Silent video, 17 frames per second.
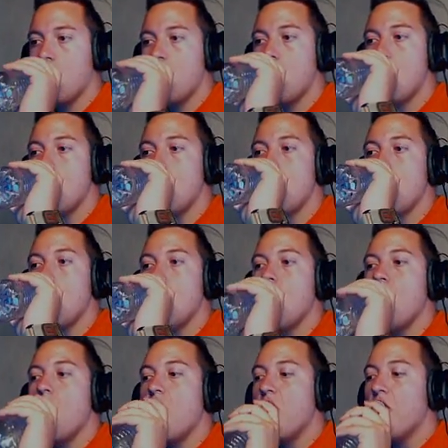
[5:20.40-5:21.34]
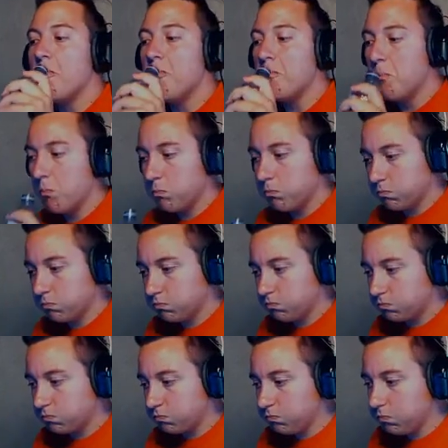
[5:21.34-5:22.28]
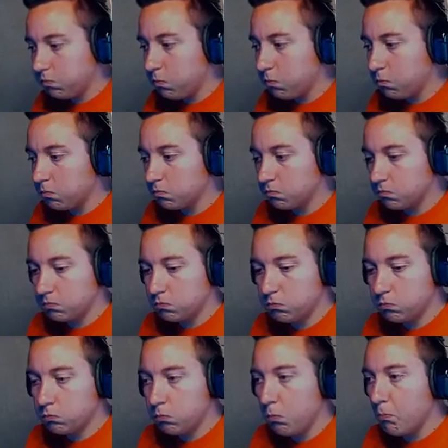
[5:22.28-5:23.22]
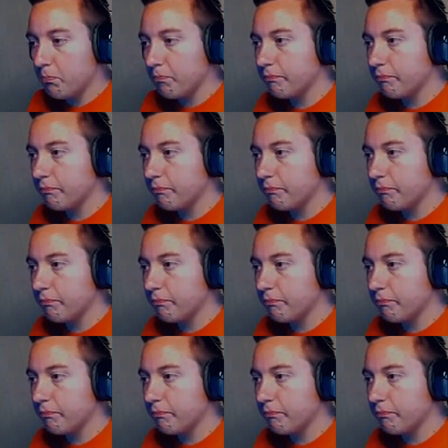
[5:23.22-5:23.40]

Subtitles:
Nothing is said.